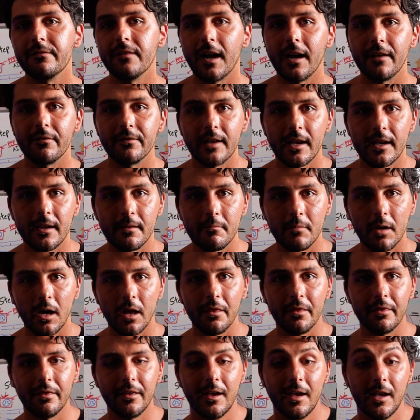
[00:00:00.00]
5K a
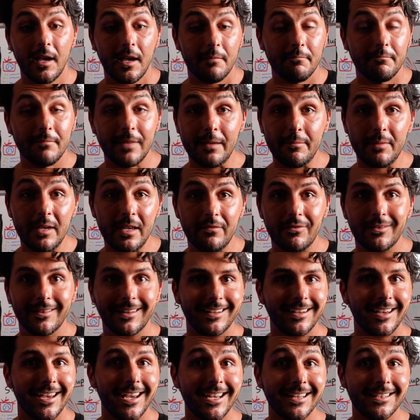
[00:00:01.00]
month, maybe even
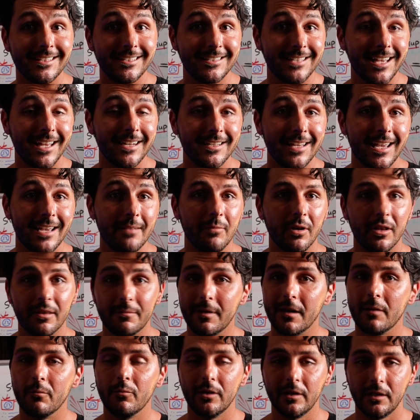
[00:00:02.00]
like 8 to 10K a month,
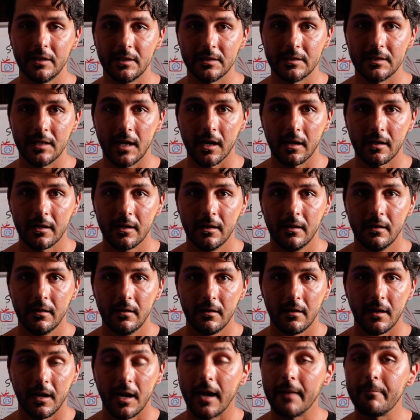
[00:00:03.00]
but I'm really stuck.
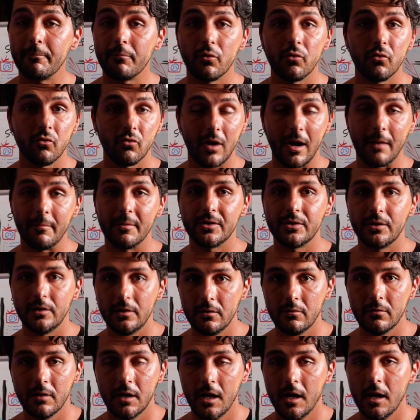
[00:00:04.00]
I promise
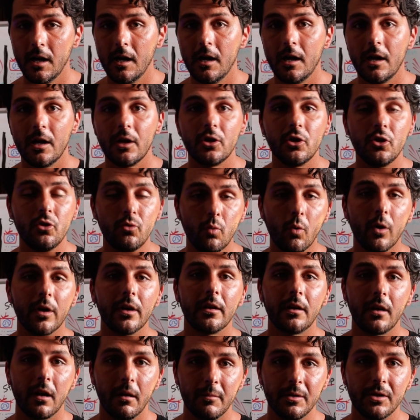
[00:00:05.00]
you, you want
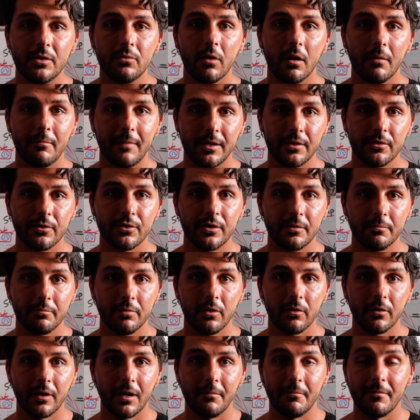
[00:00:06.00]
to come into our mentorship
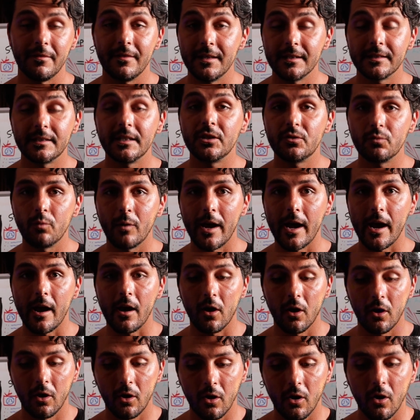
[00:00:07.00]
program. This is
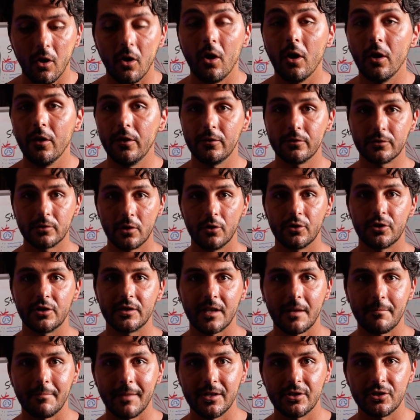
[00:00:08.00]
where all those
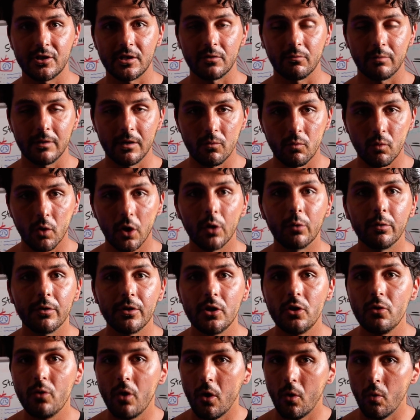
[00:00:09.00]
coaches I mentioned, we work
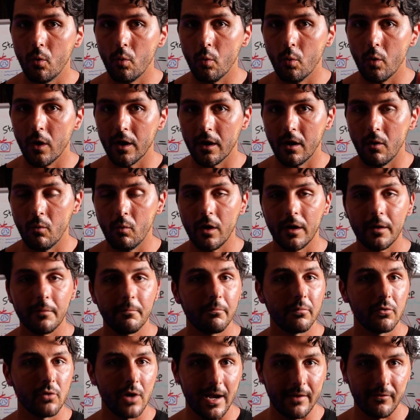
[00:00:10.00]
with you one-on-one,
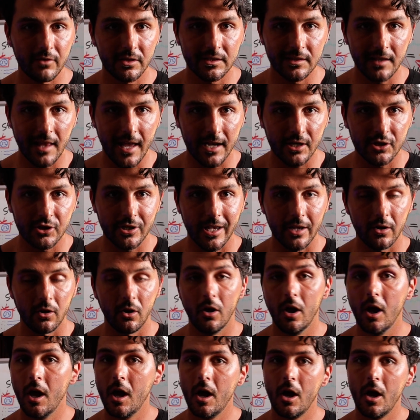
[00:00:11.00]
private Slack channel,